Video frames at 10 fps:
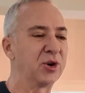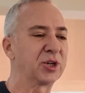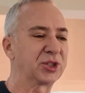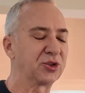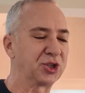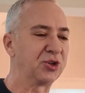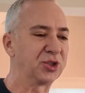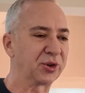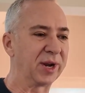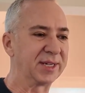notice their shoes
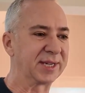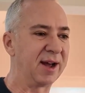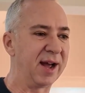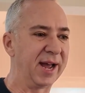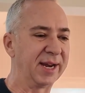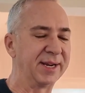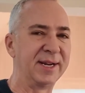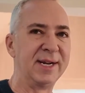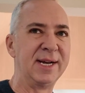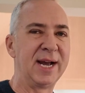are untied,
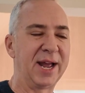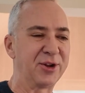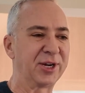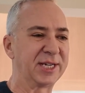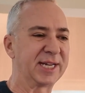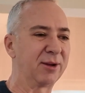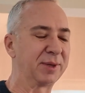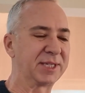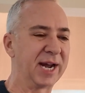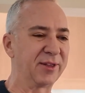and you're going to tell them to
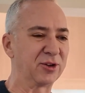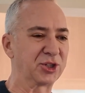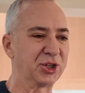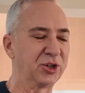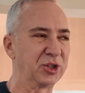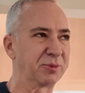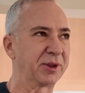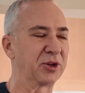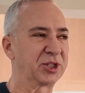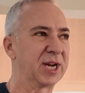tie their shoes, but
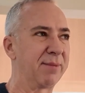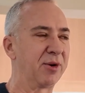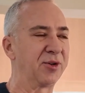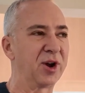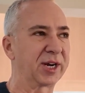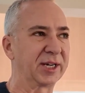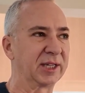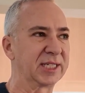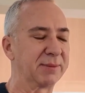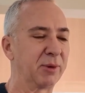they're stubborn. They're not going to
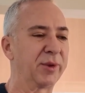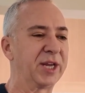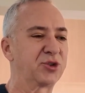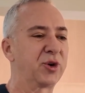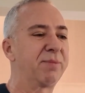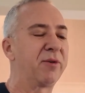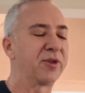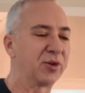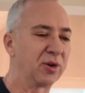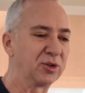listen. But when they trip over
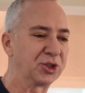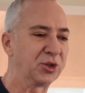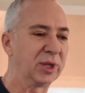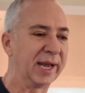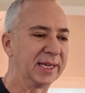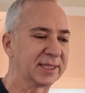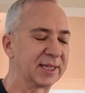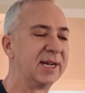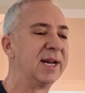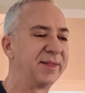their own shoelace,
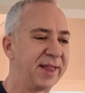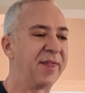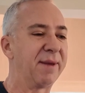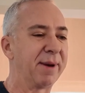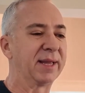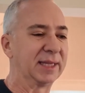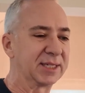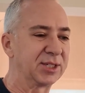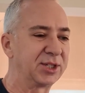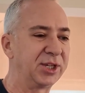then they might
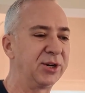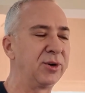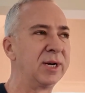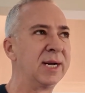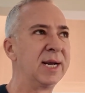listen to you.